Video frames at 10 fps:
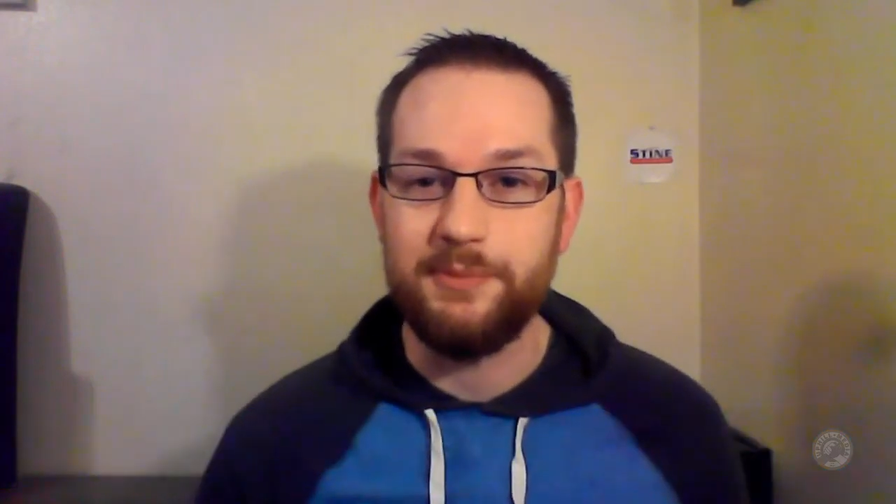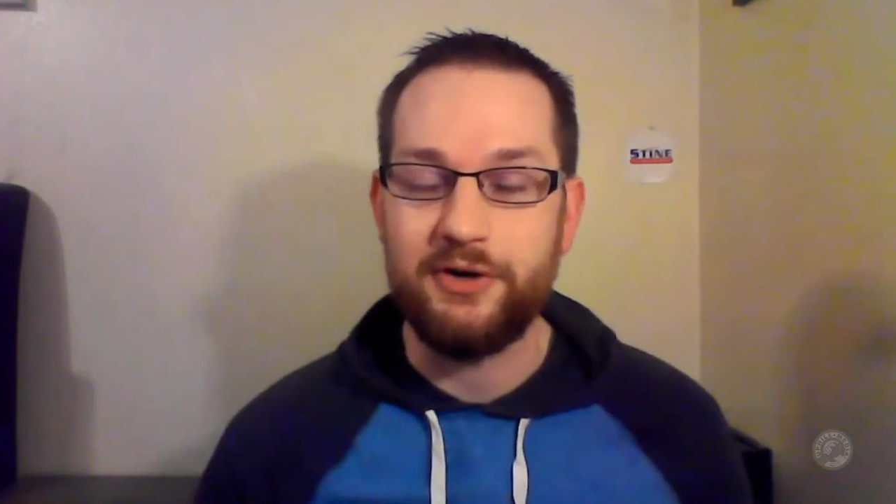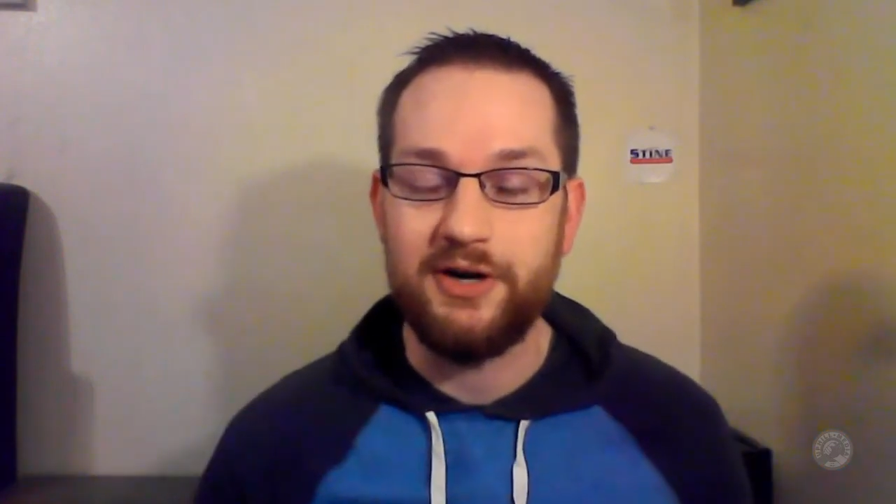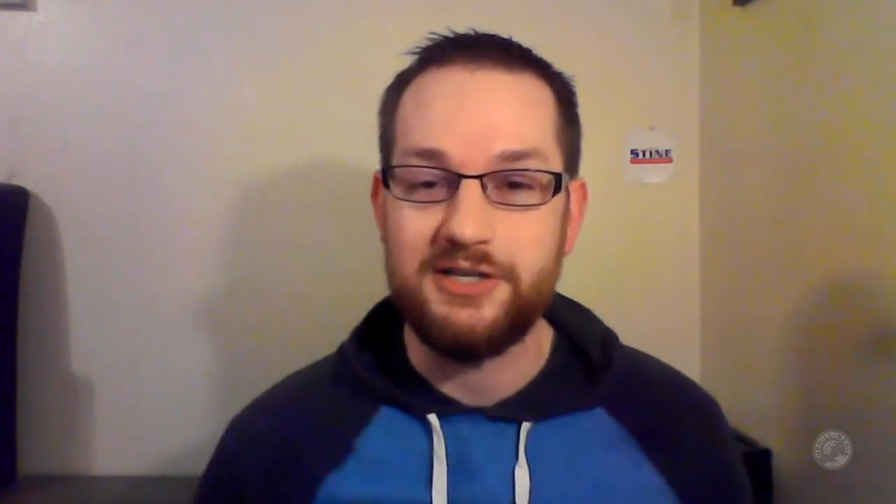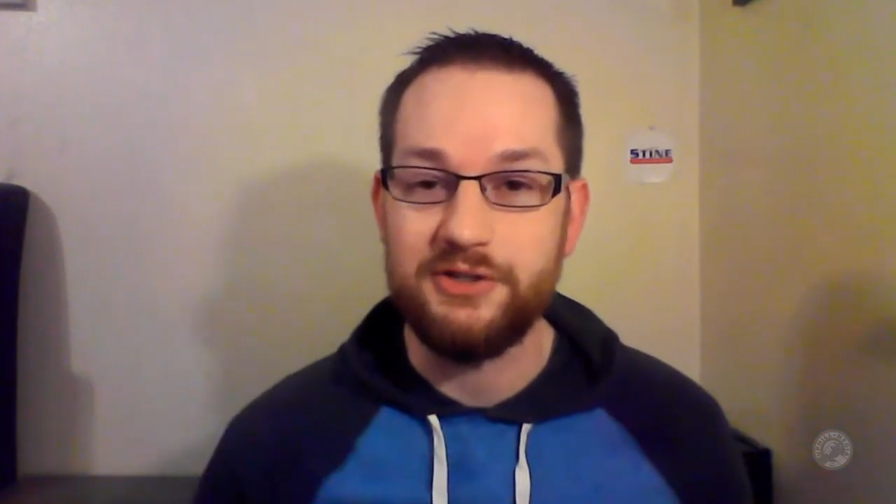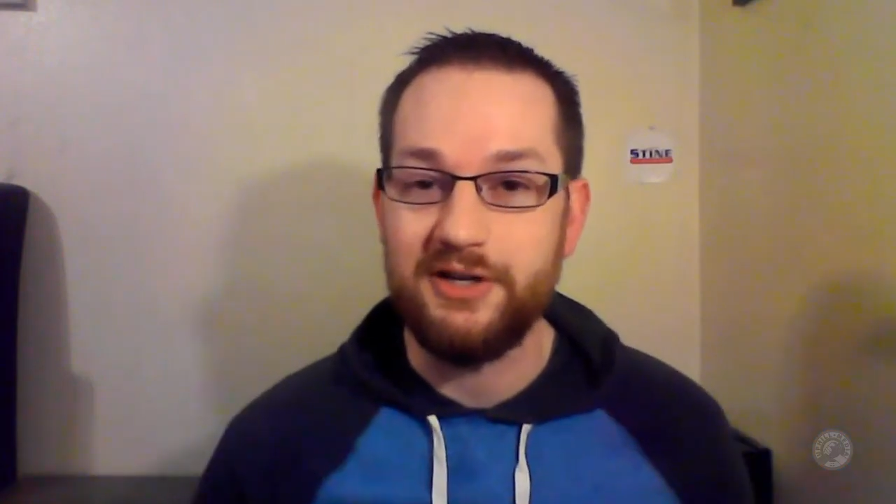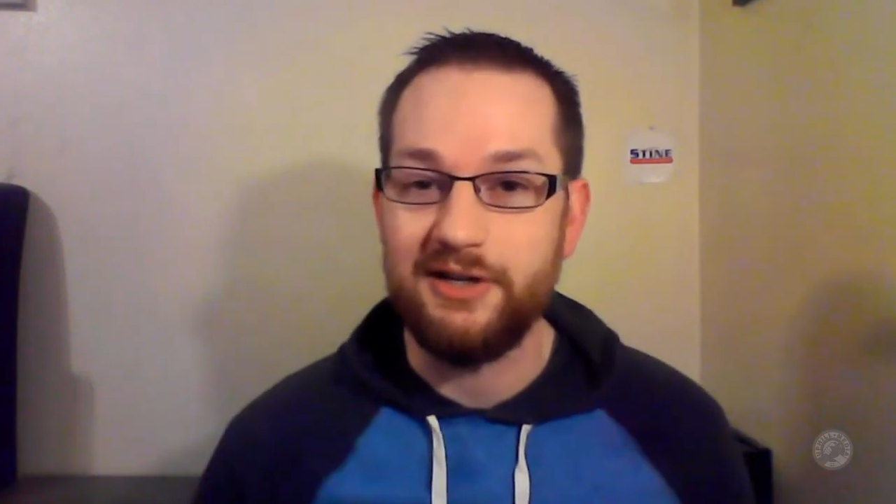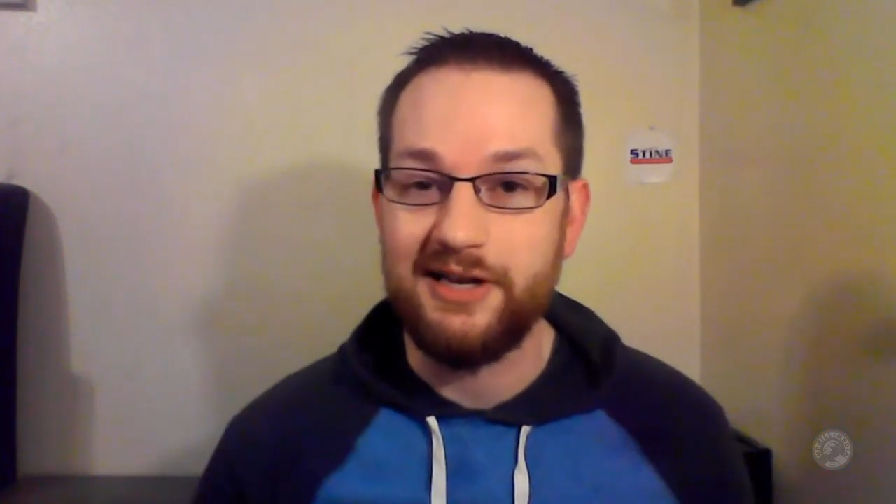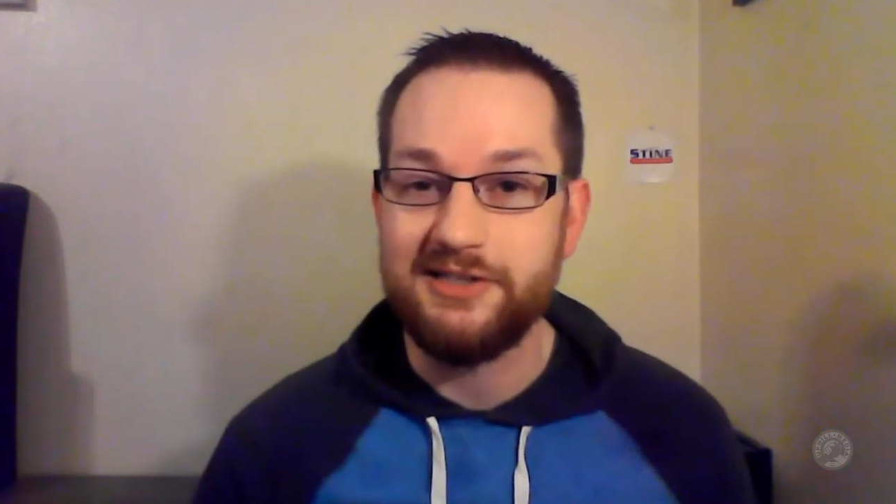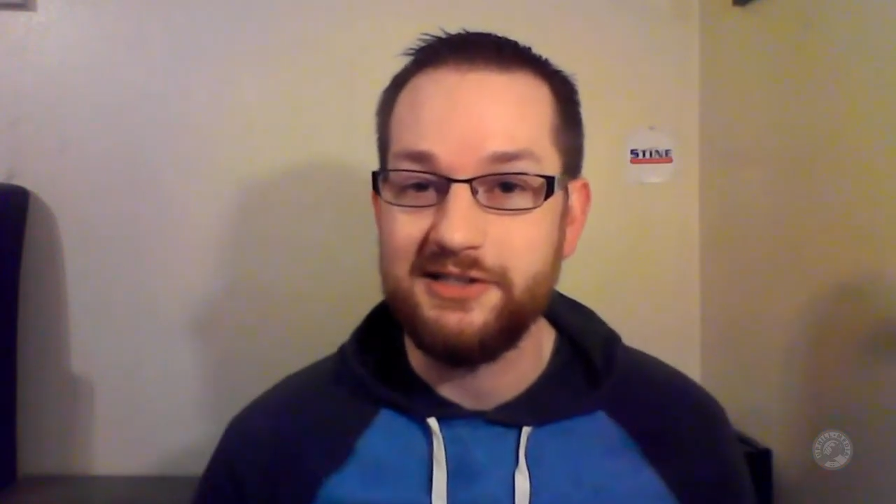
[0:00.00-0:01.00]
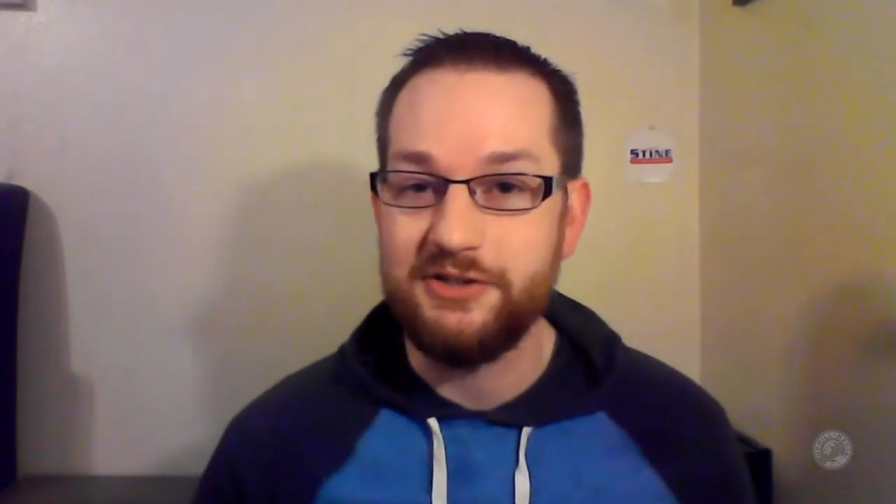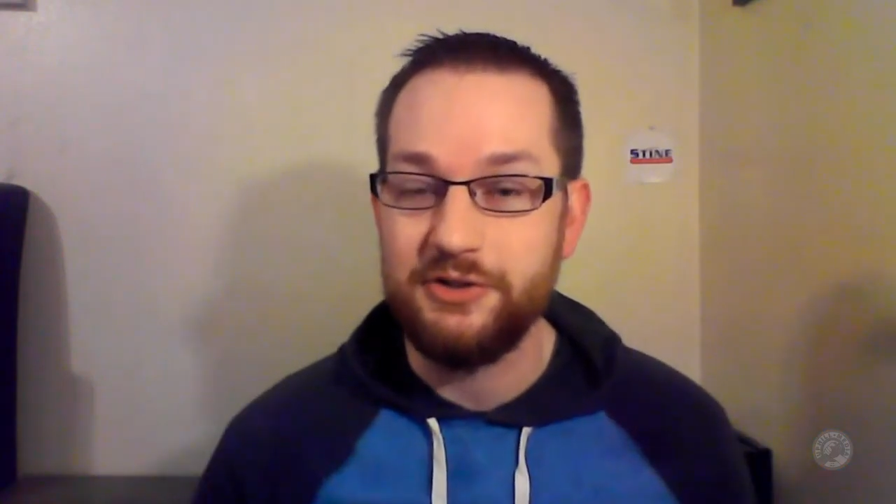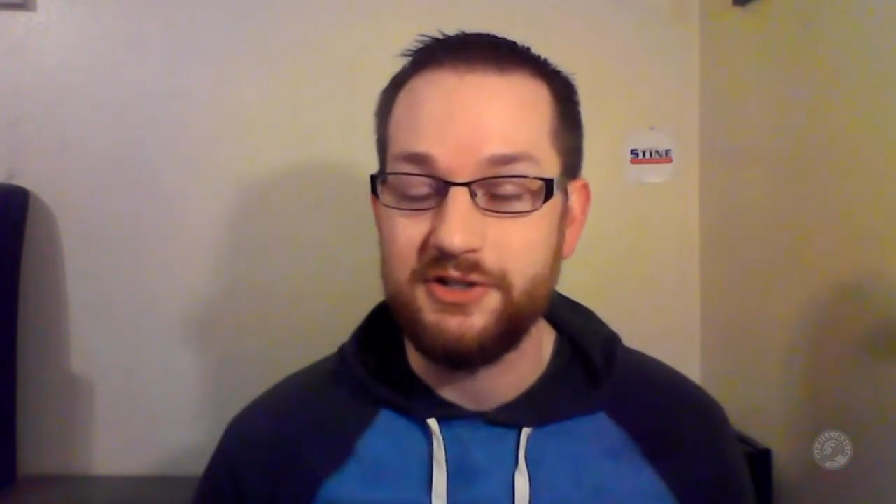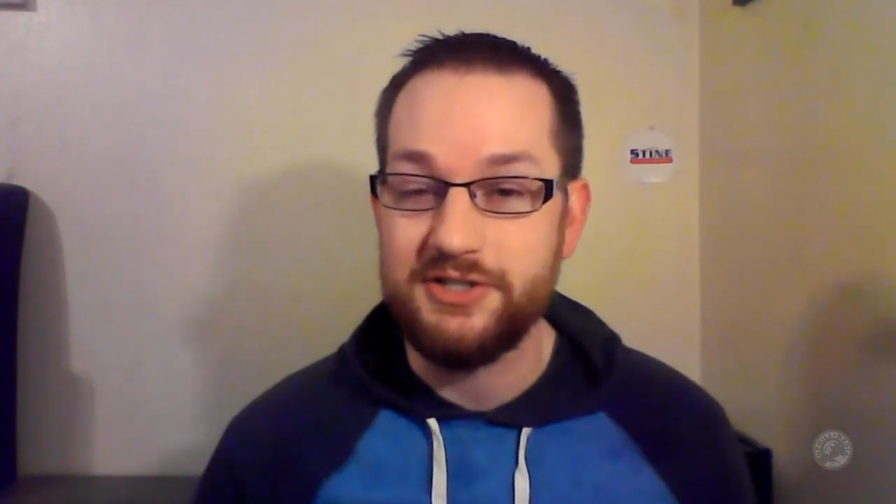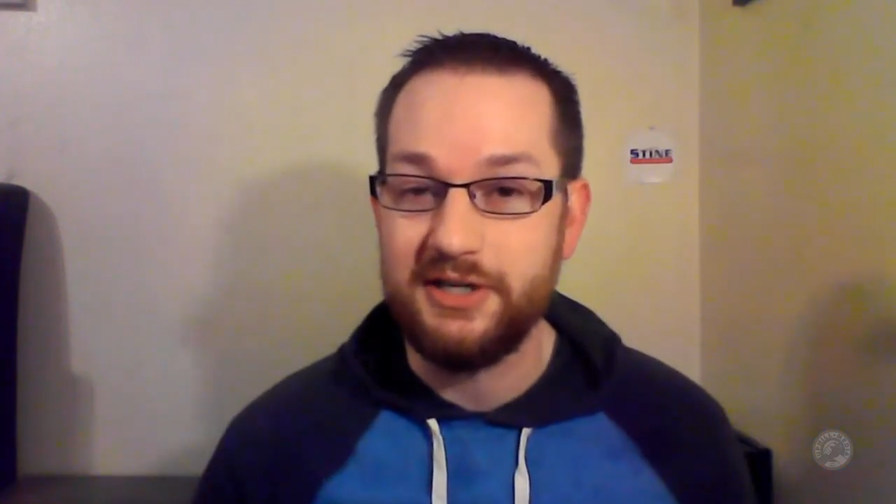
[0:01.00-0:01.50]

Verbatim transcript: Democrat to get elected to the